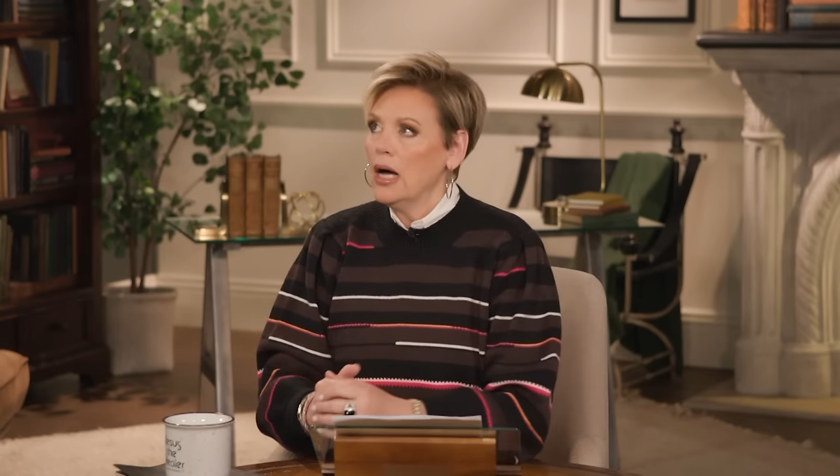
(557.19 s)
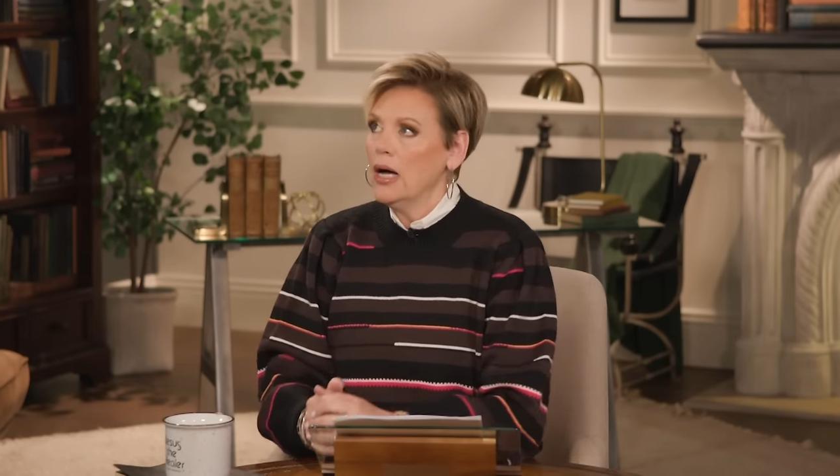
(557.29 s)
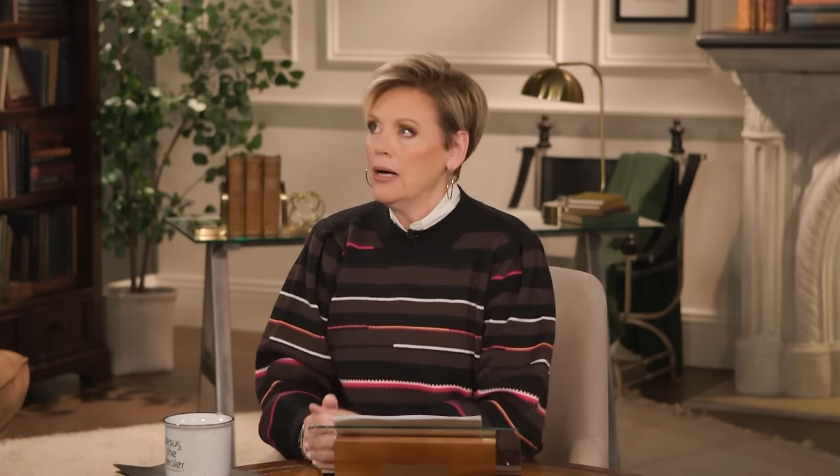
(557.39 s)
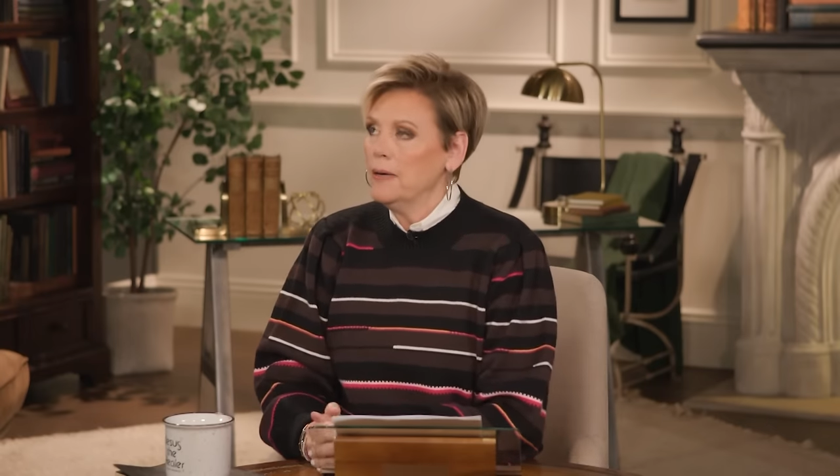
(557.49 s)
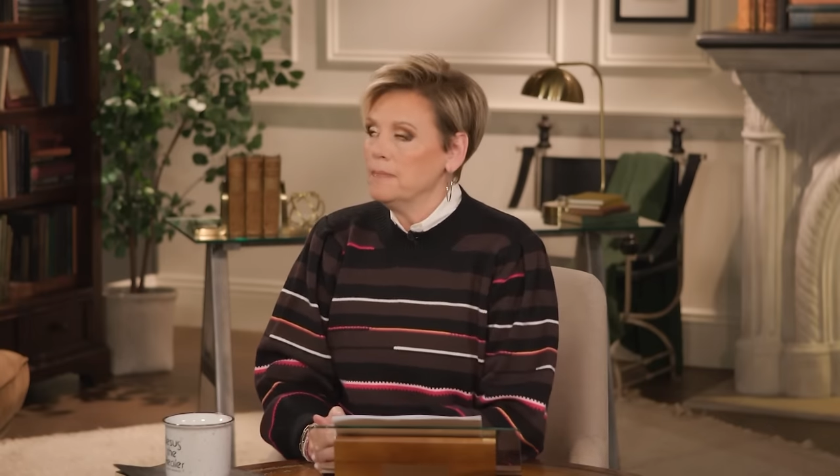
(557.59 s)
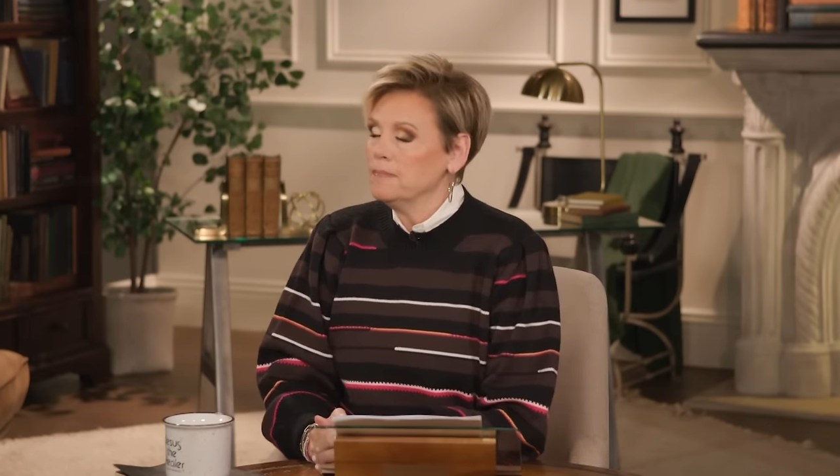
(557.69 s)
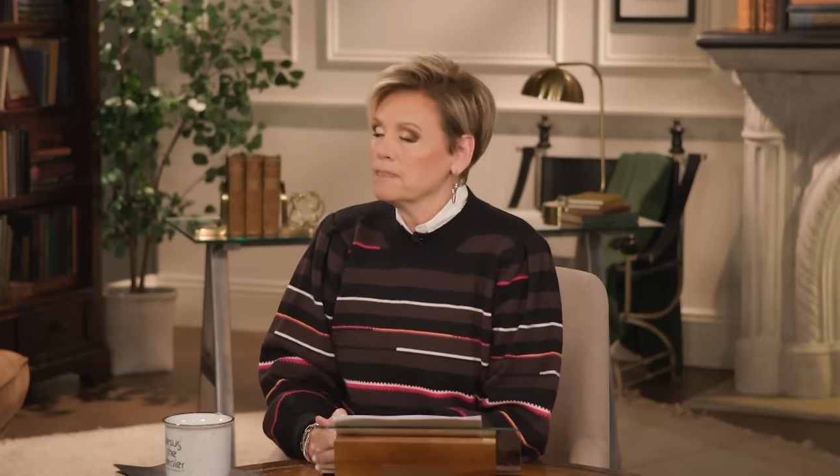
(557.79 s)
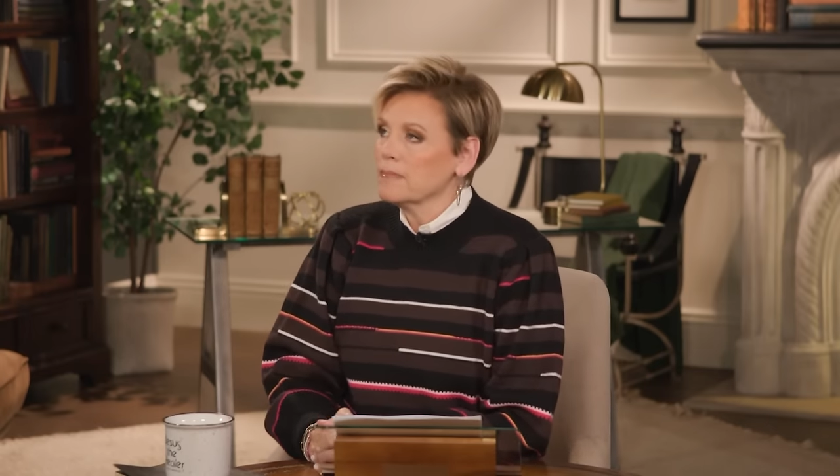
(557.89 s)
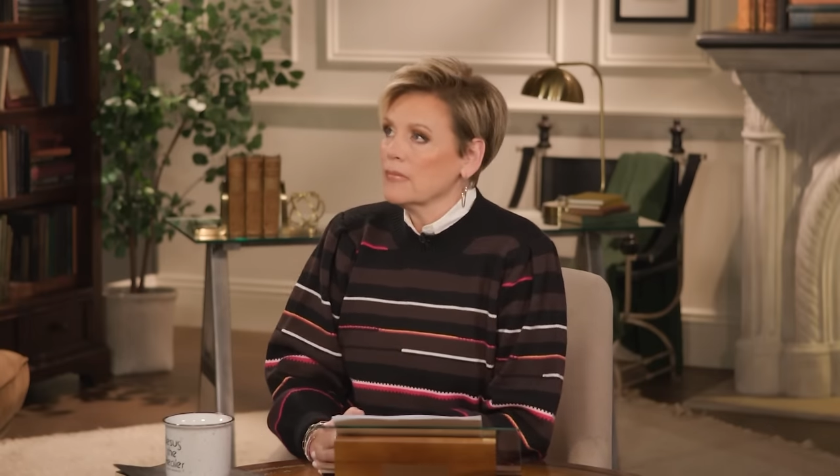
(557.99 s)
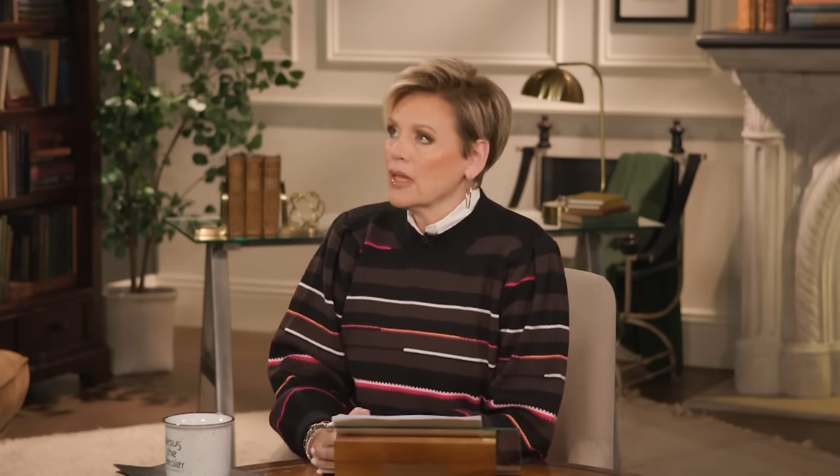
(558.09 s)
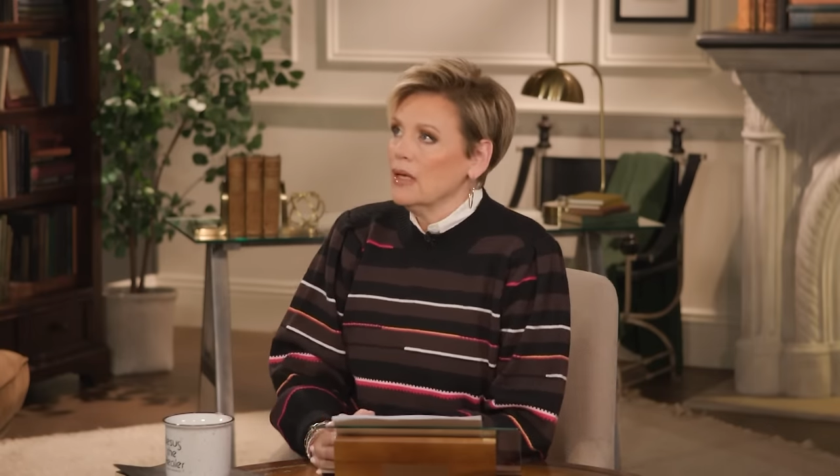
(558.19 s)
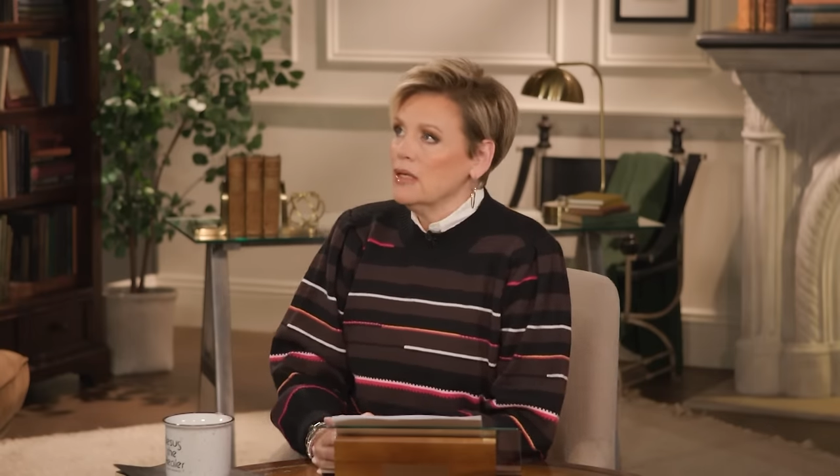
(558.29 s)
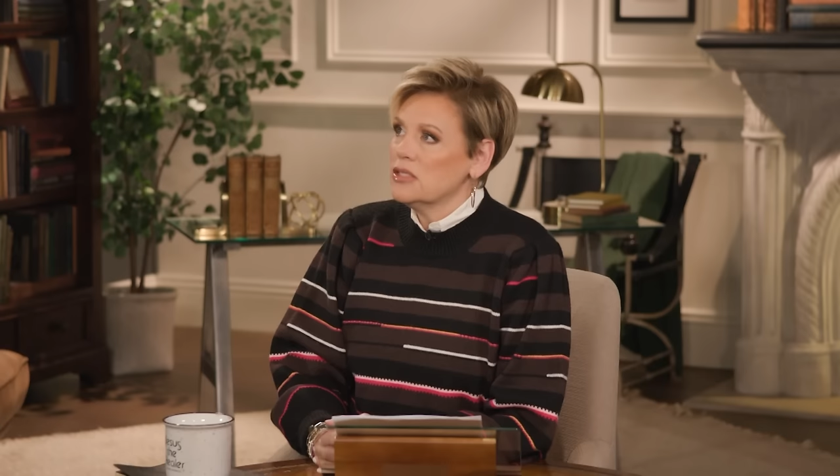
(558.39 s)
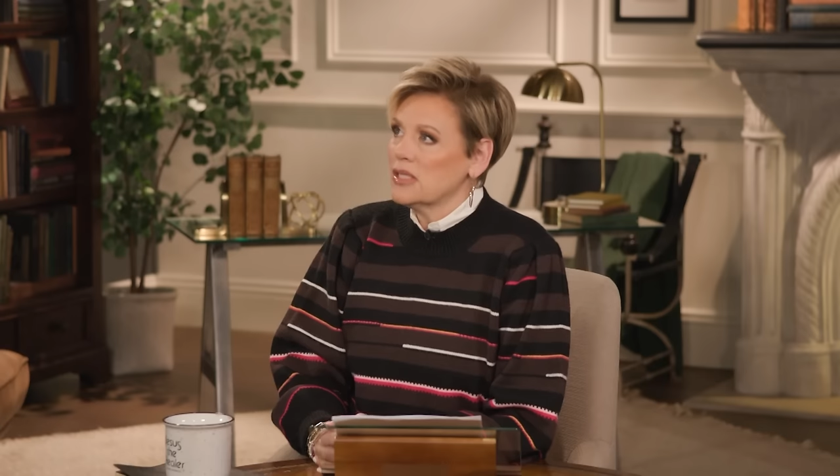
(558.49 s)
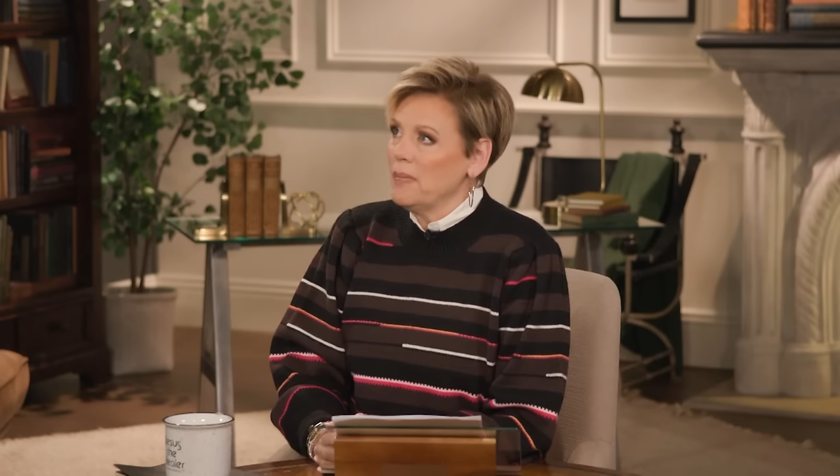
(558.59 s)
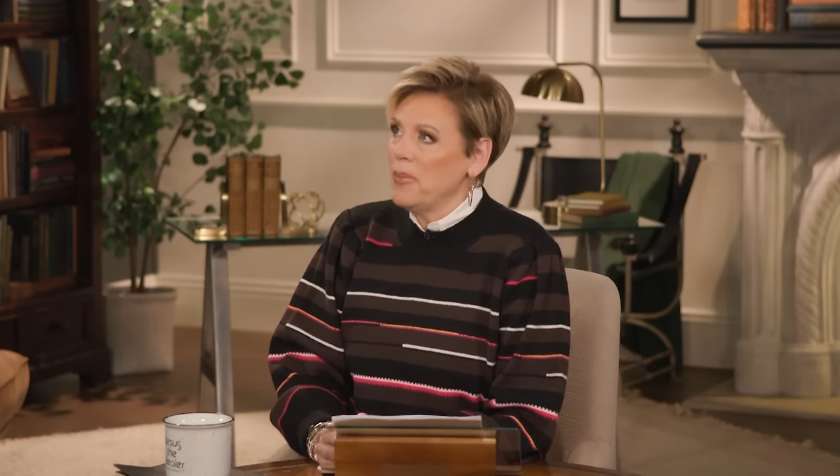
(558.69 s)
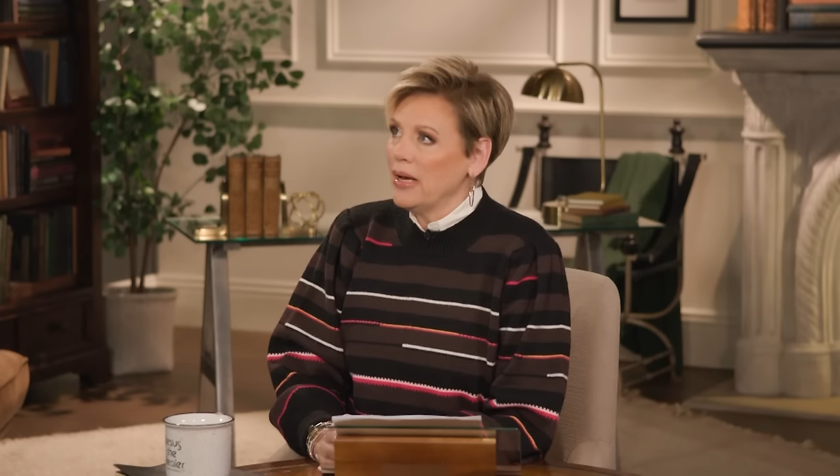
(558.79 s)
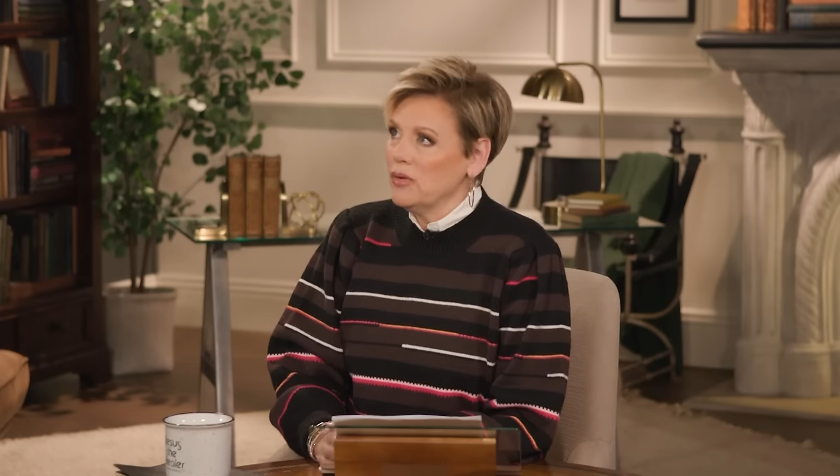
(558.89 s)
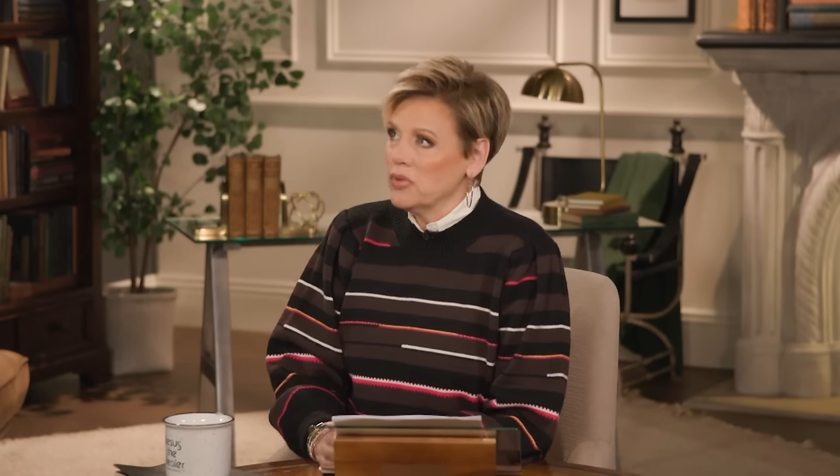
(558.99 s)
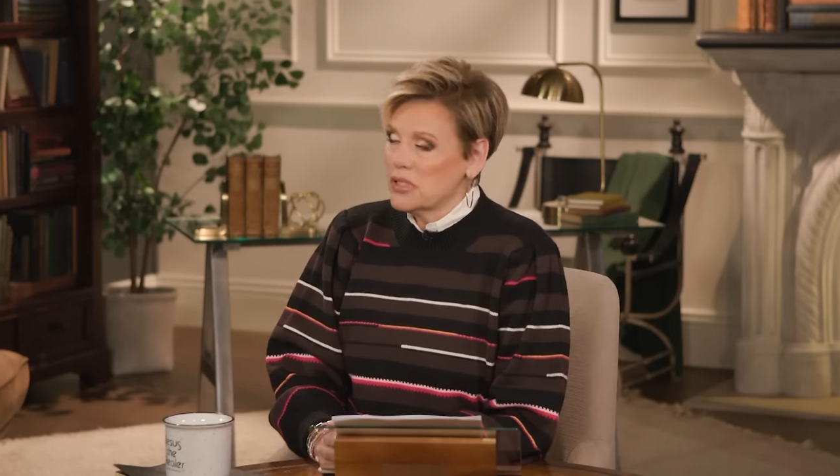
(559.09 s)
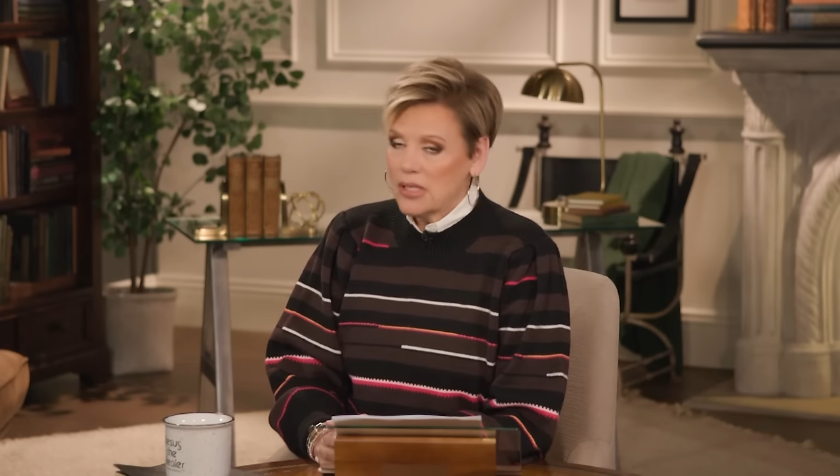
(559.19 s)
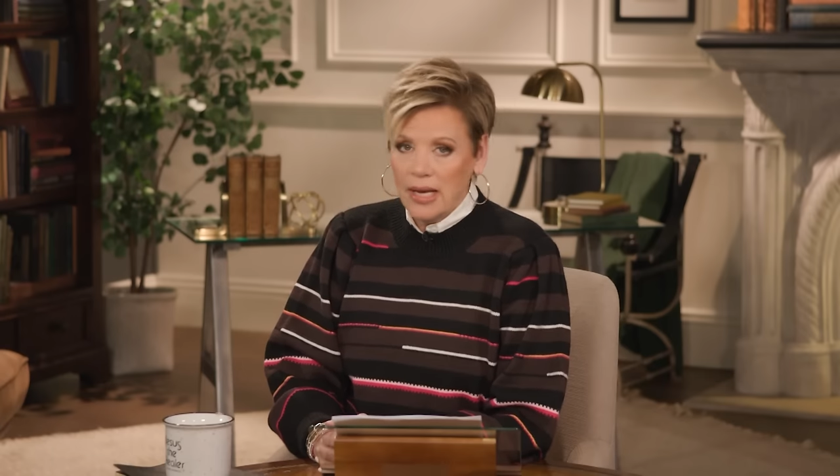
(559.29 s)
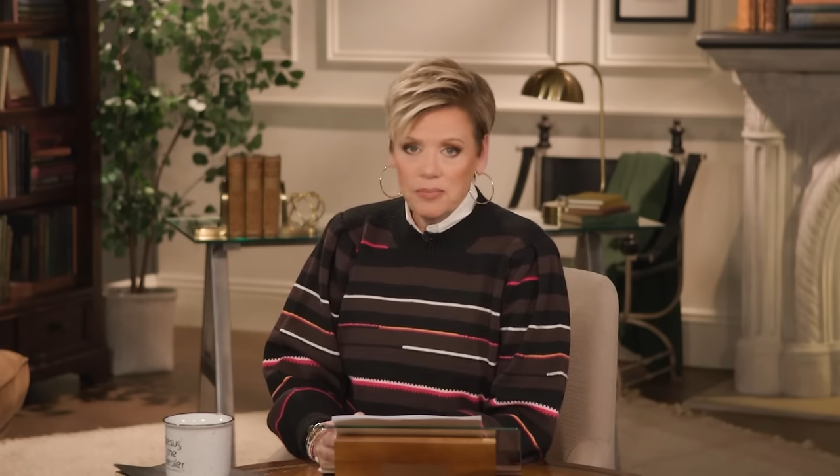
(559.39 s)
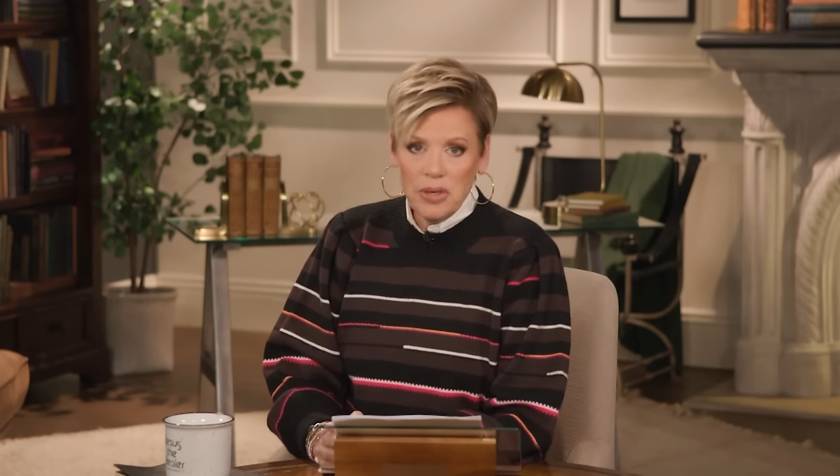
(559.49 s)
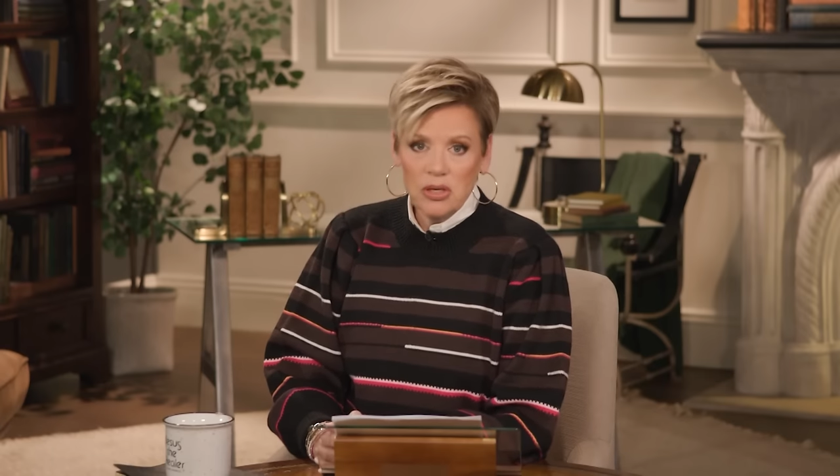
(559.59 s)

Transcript: Um, somebody was saying,